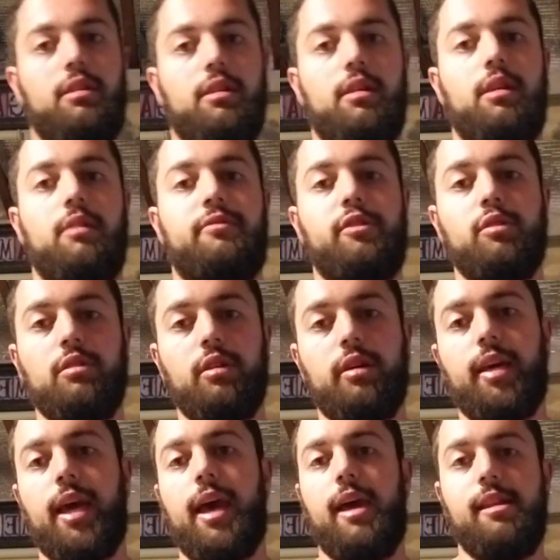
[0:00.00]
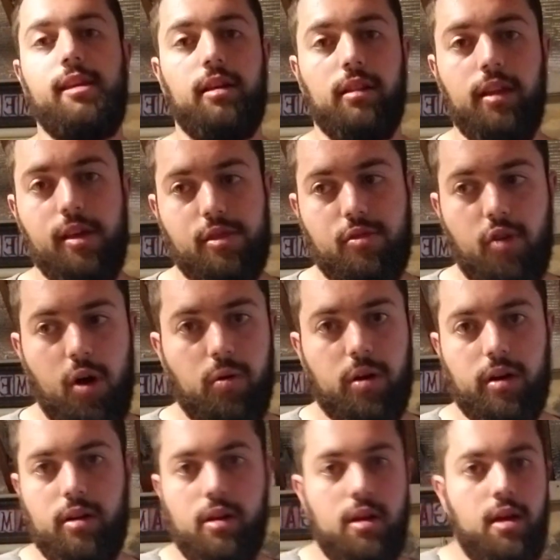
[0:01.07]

If you look at any elite thrower,